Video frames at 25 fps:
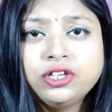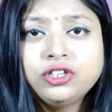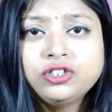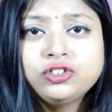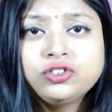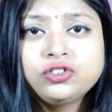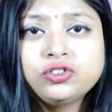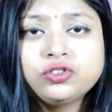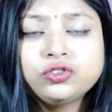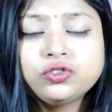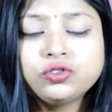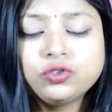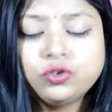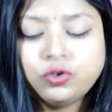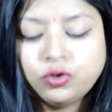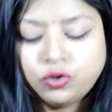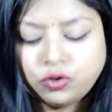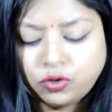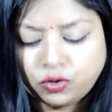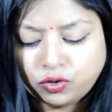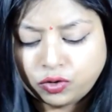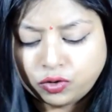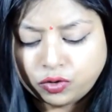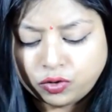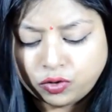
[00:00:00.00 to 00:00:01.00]

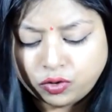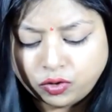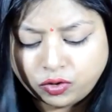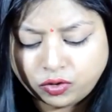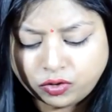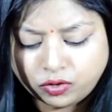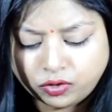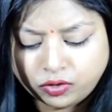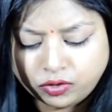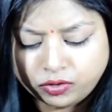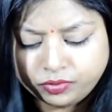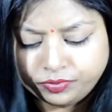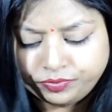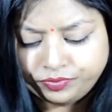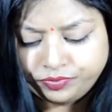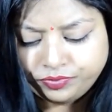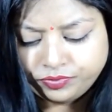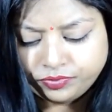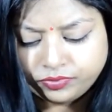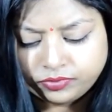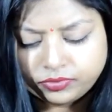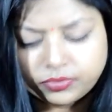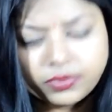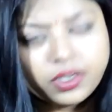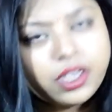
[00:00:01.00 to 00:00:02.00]
so
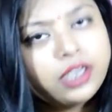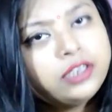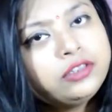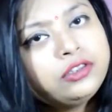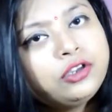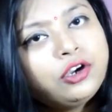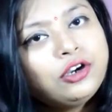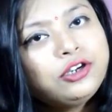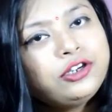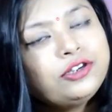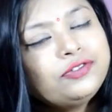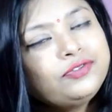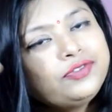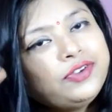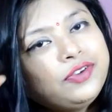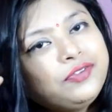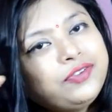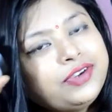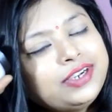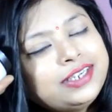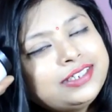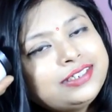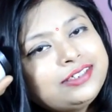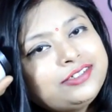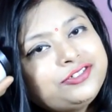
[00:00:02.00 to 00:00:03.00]
I thought of
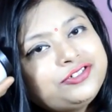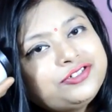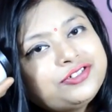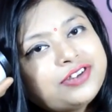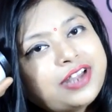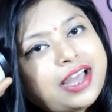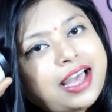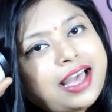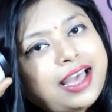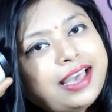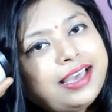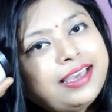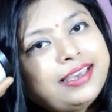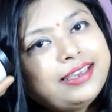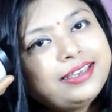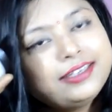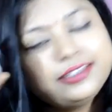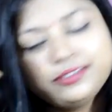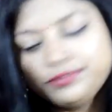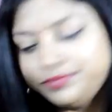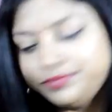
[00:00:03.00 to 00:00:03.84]
giving it a try.